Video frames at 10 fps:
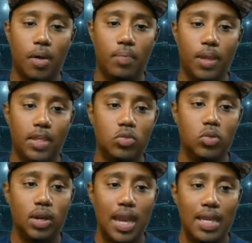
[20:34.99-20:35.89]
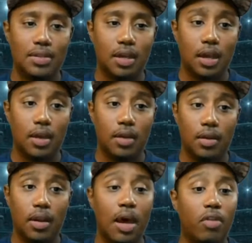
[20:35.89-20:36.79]
and this one has a
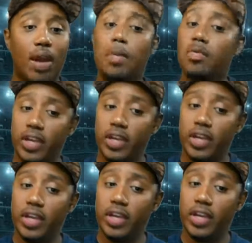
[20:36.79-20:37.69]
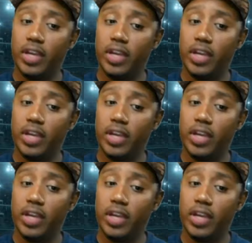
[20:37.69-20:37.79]
lot of ramifications,